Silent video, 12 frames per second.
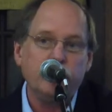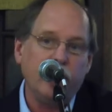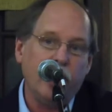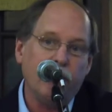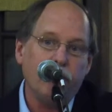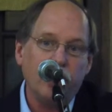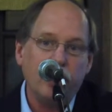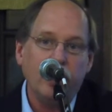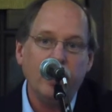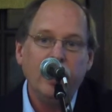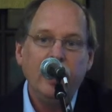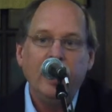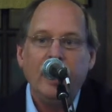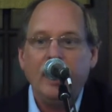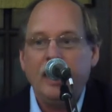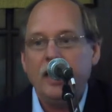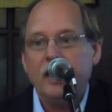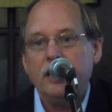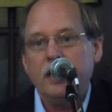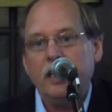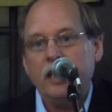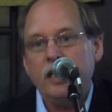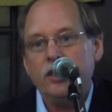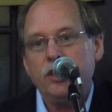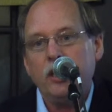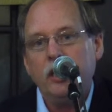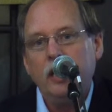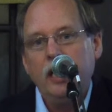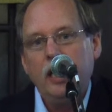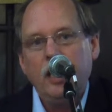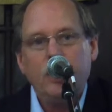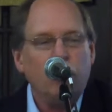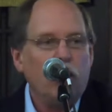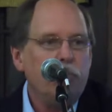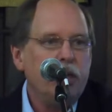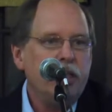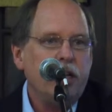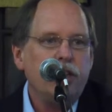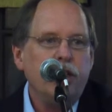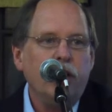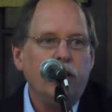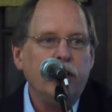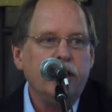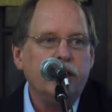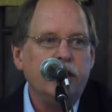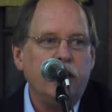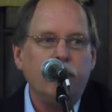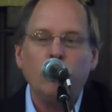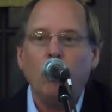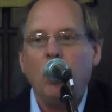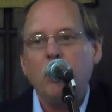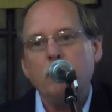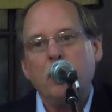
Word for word: in Africa and in Asia. There are protected areas that have long